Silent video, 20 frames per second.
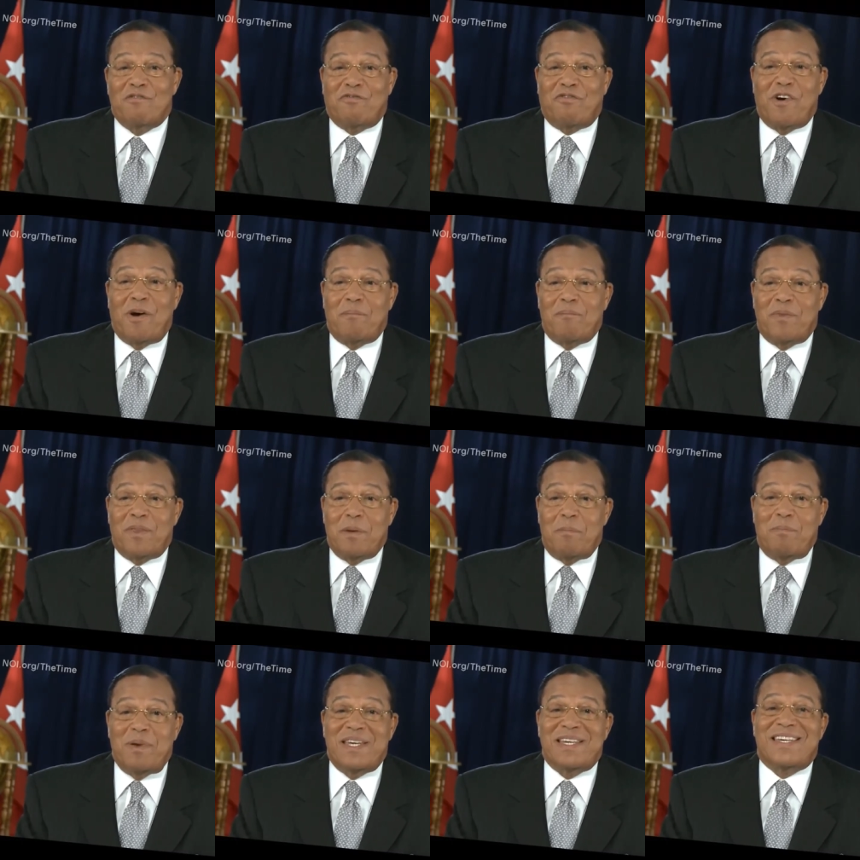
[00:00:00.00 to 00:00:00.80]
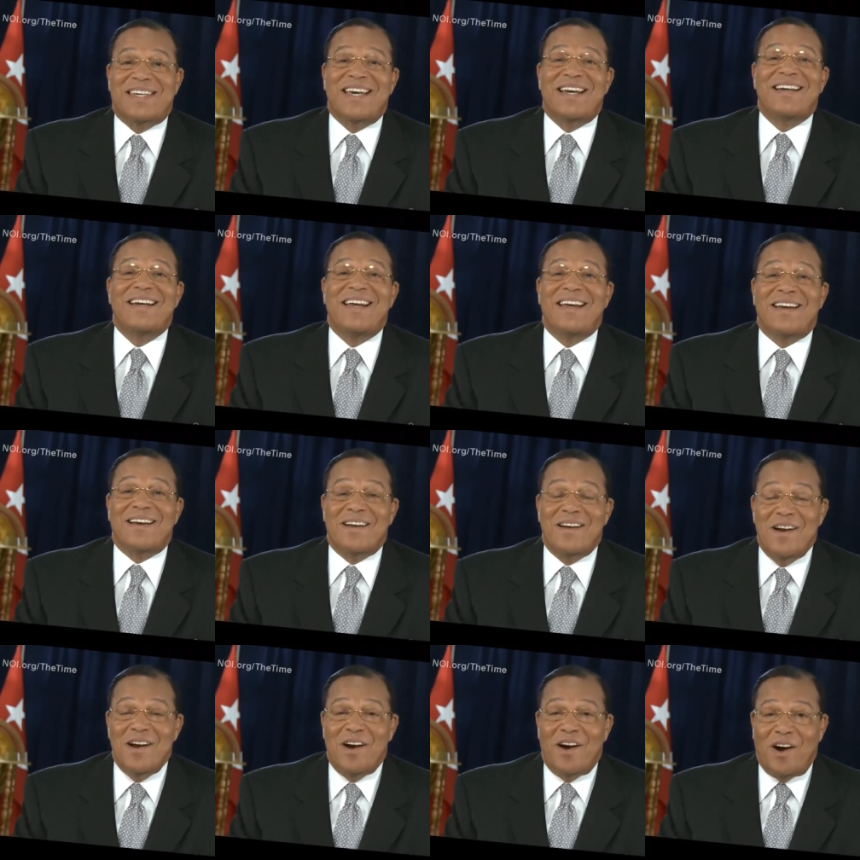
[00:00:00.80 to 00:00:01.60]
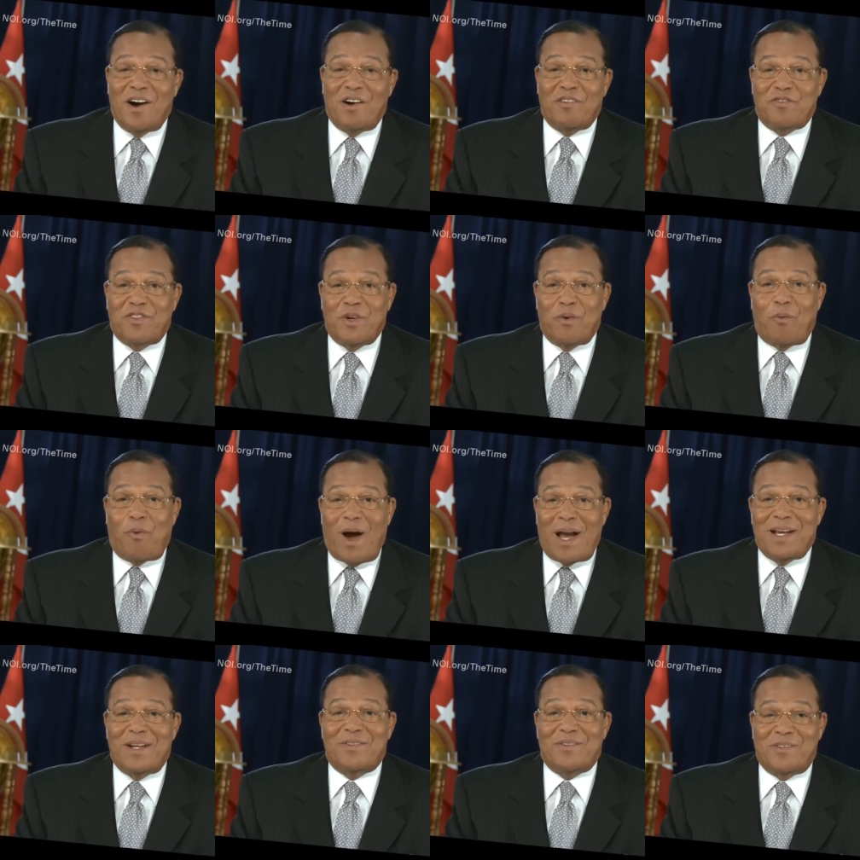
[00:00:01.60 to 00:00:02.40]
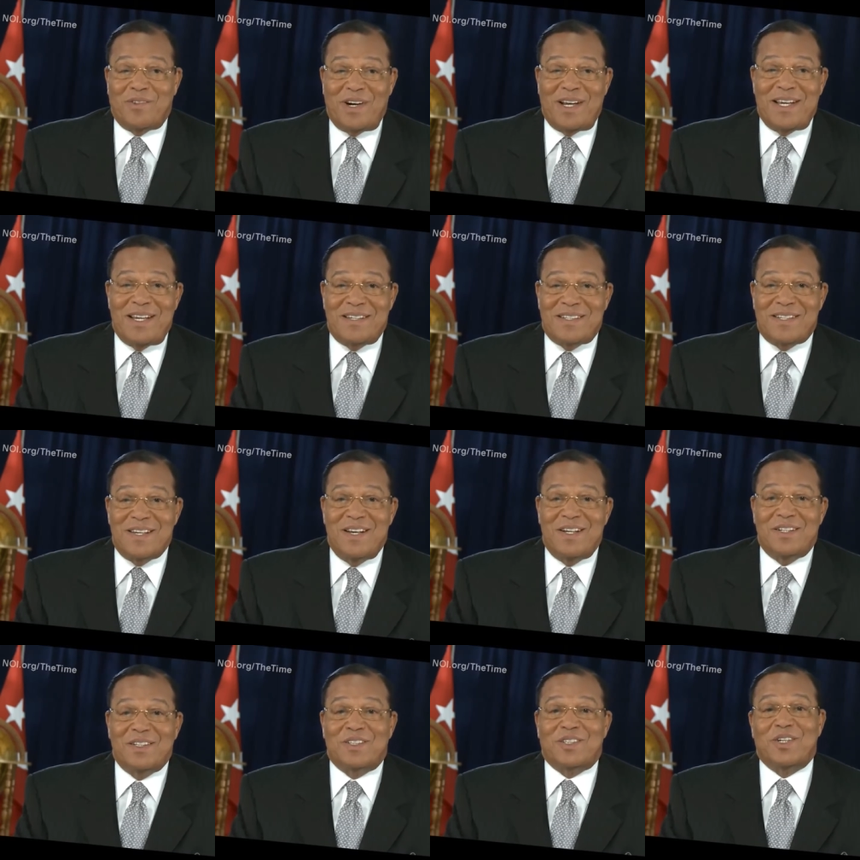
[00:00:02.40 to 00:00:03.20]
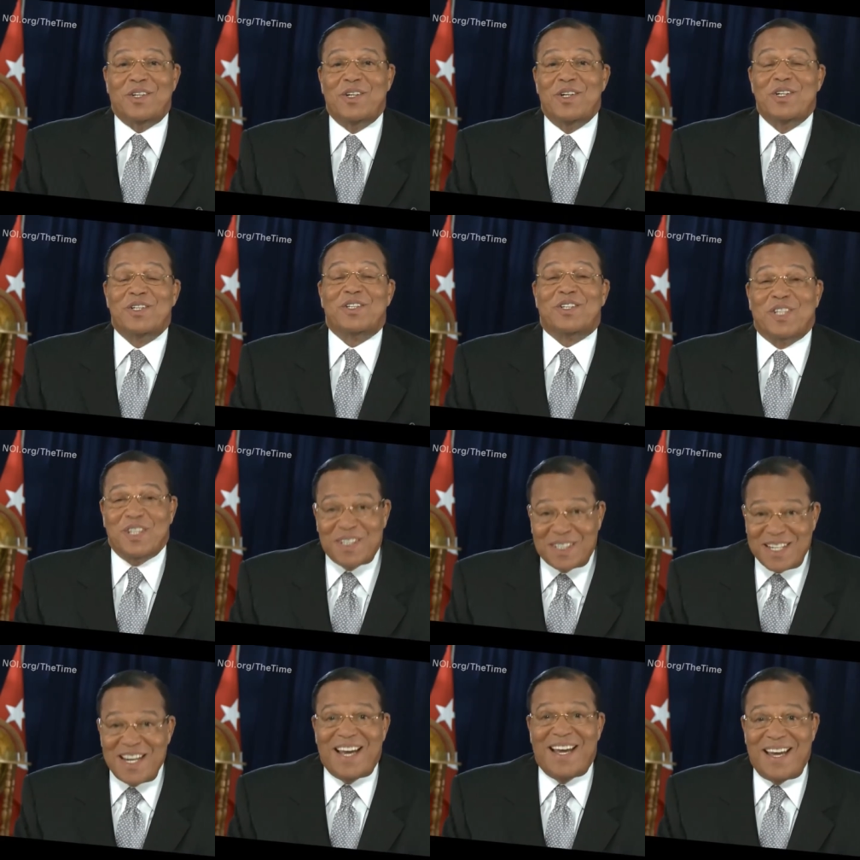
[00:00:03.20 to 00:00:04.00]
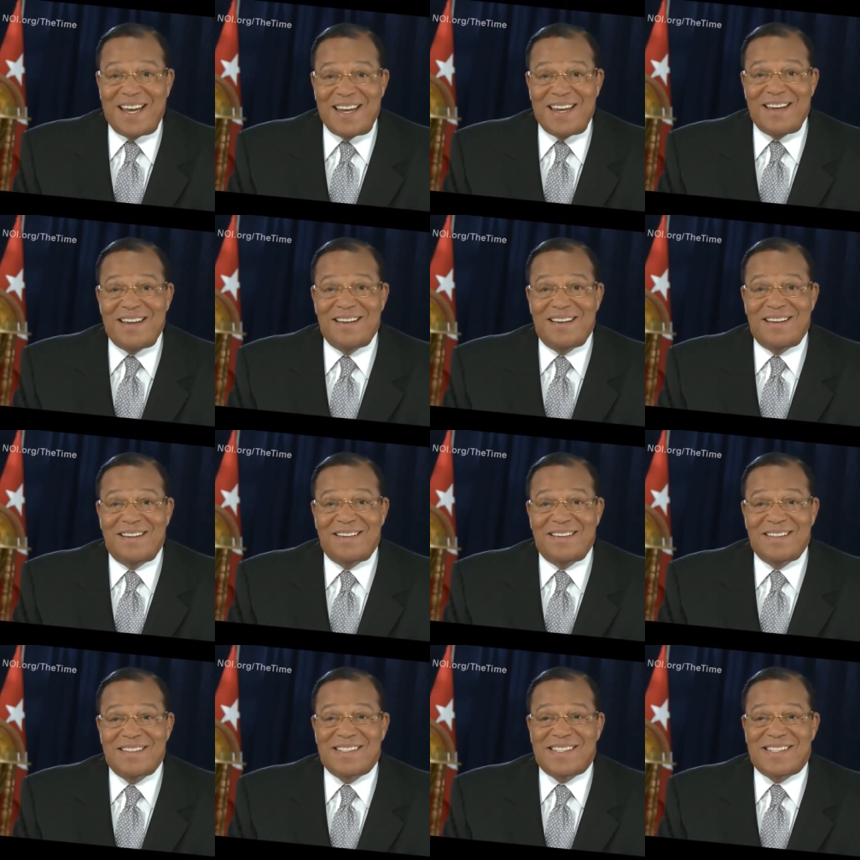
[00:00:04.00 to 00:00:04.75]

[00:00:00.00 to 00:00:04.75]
from the beginning of the white race to today,